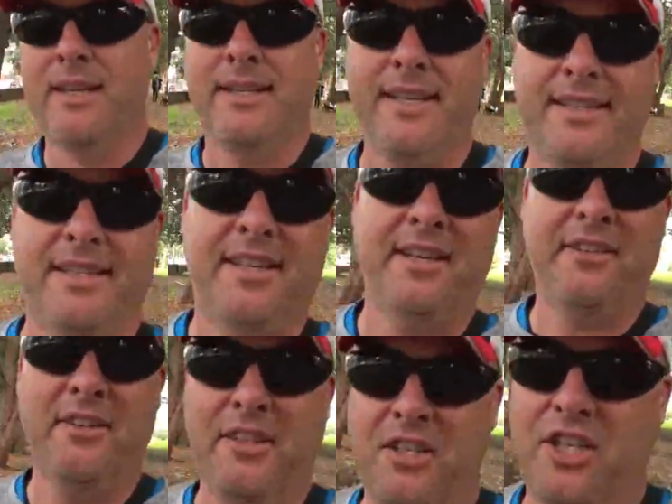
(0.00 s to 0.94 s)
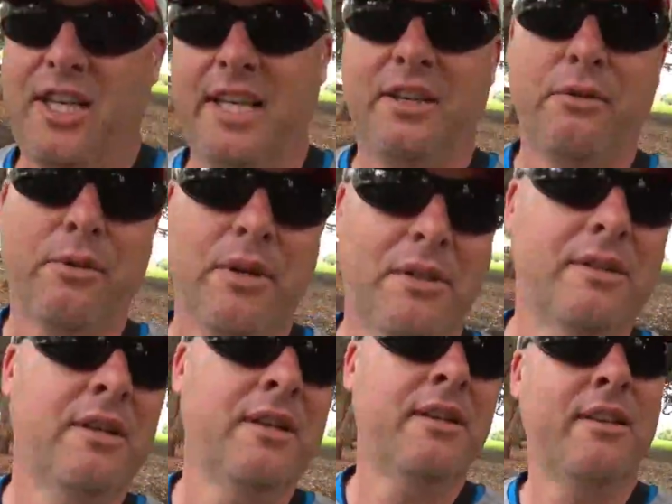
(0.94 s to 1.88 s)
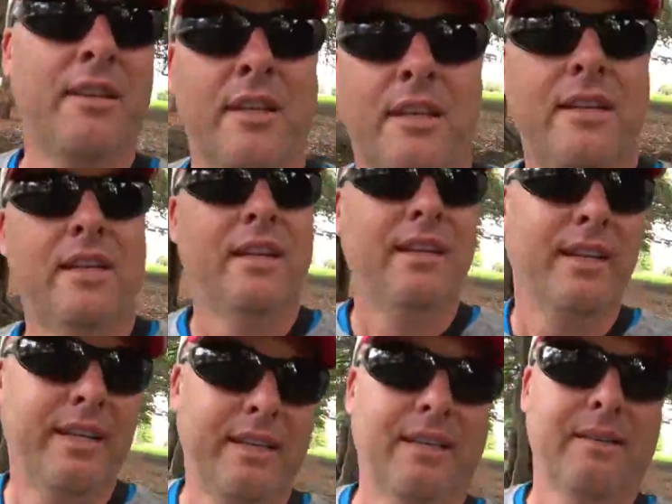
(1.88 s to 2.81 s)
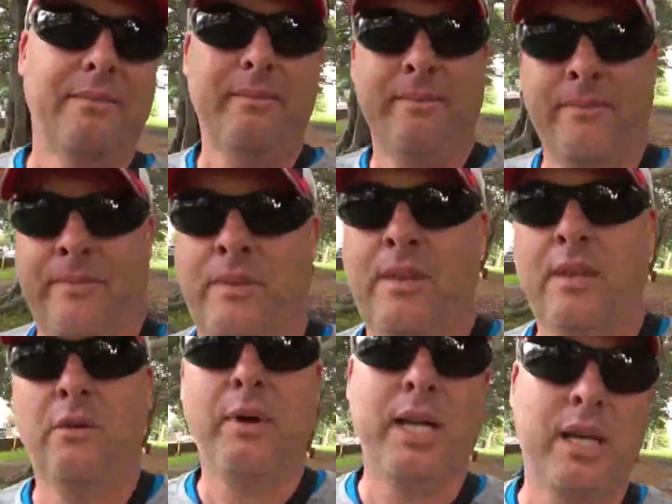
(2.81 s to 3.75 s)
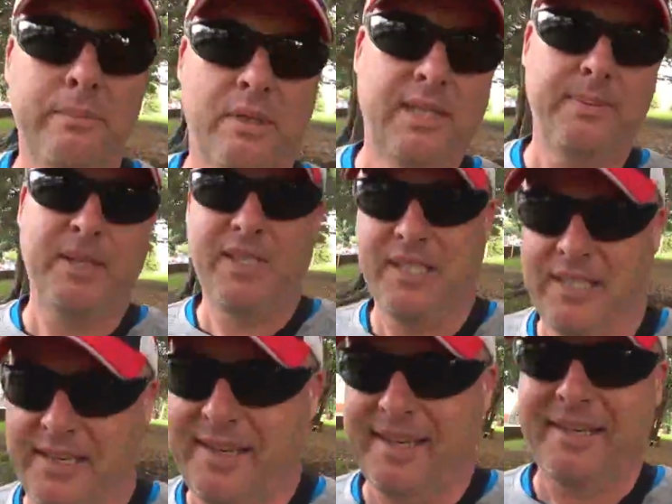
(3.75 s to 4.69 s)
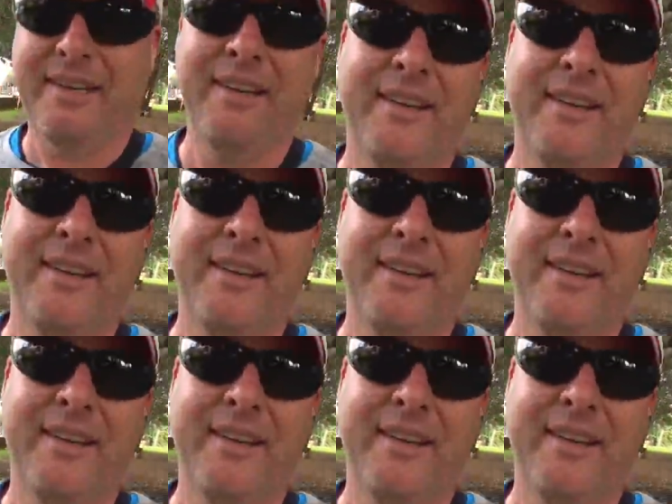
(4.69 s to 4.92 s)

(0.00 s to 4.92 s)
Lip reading: sensor technology hit a wall, and the way I'm responding to that.